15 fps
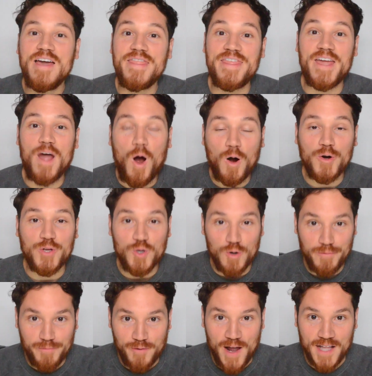They are your
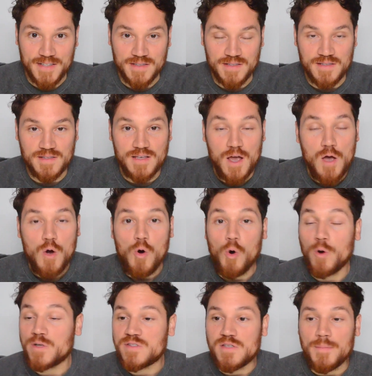friends,
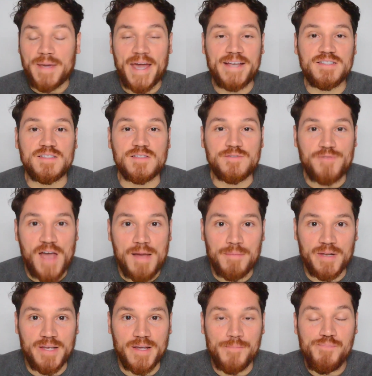or in some cases
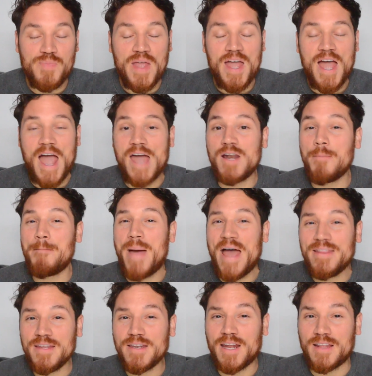family, and
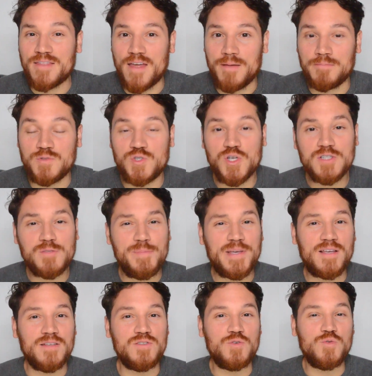abandoning them just
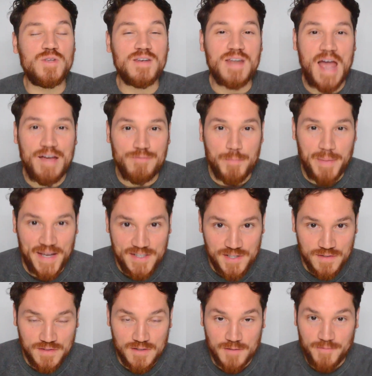because you didn't have the
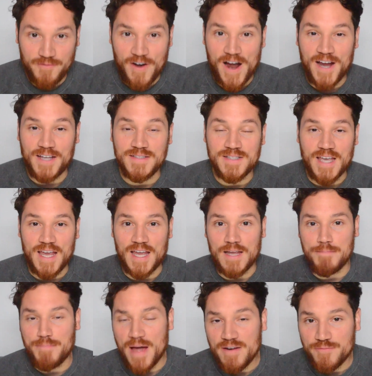patience to find a
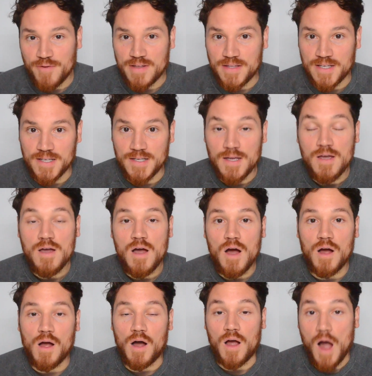pet-friendly
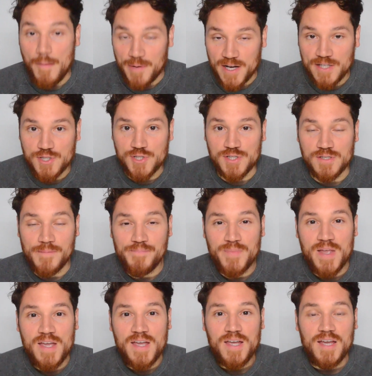accommodation
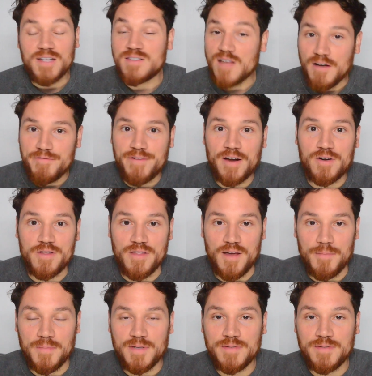is not fair to them,